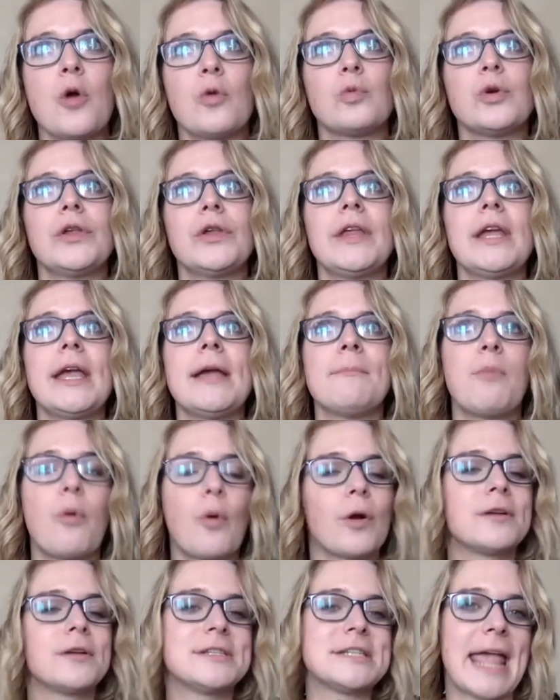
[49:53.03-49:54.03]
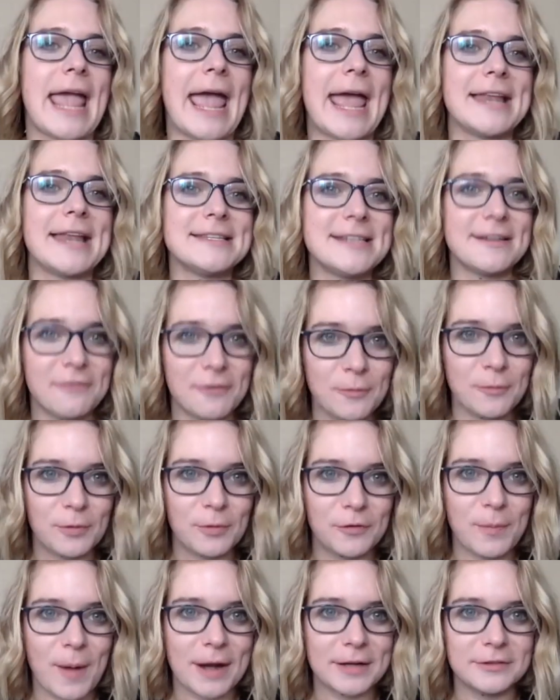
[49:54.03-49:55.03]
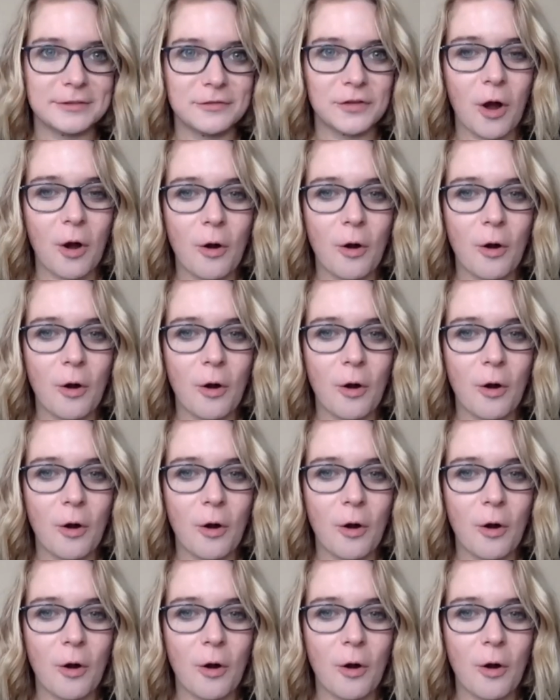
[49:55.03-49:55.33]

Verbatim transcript: really important to get different perspectives